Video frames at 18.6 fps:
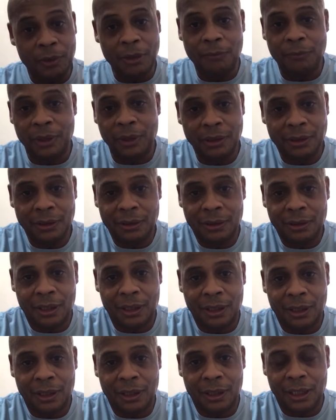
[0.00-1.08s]
Remember,
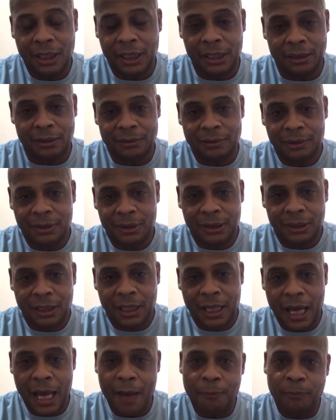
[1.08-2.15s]
hey,
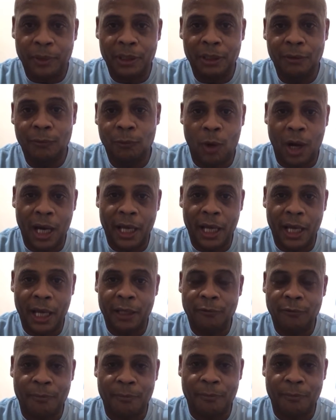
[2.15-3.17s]
happy wife,